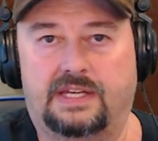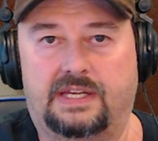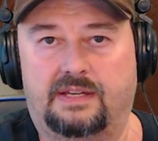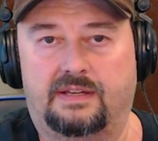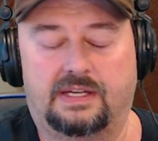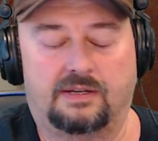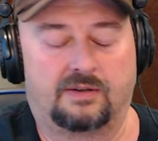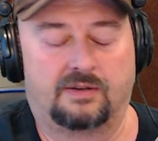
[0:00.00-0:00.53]

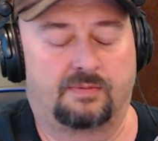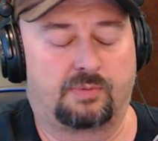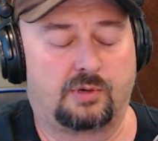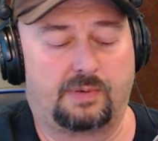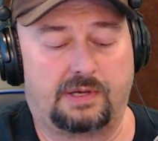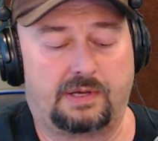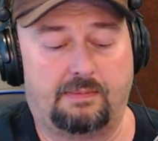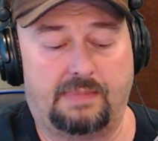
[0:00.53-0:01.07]
uh, or
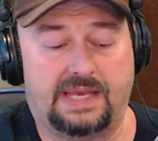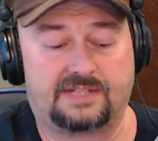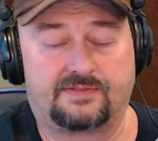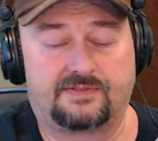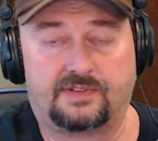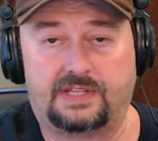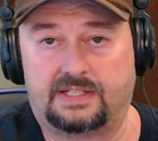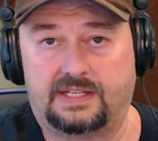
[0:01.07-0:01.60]
appropriate mast
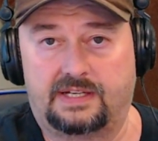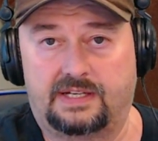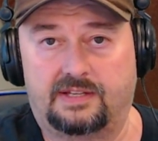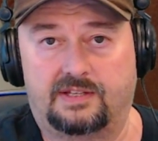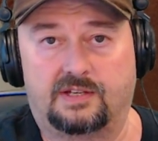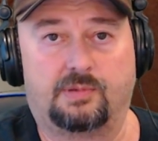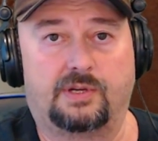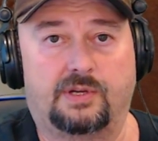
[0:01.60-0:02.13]
for the antenna that
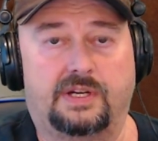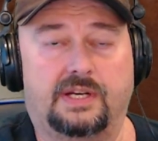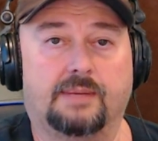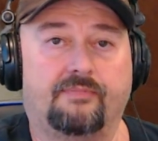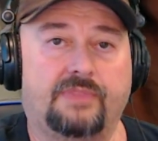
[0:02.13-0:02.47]
you're putting up.